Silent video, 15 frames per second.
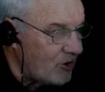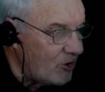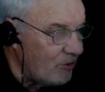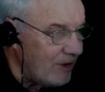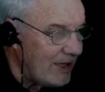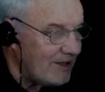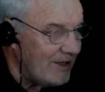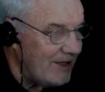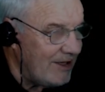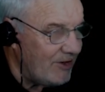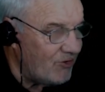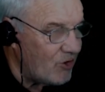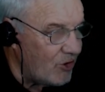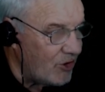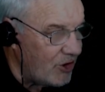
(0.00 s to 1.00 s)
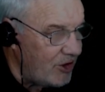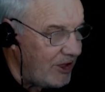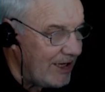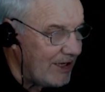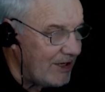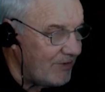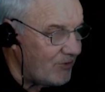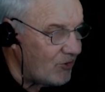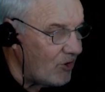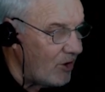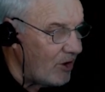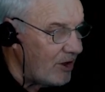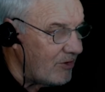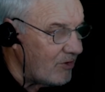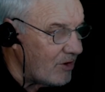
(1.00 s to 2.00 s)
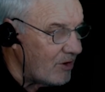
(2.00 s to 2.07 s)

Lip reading: correctly. It's got a negative sign.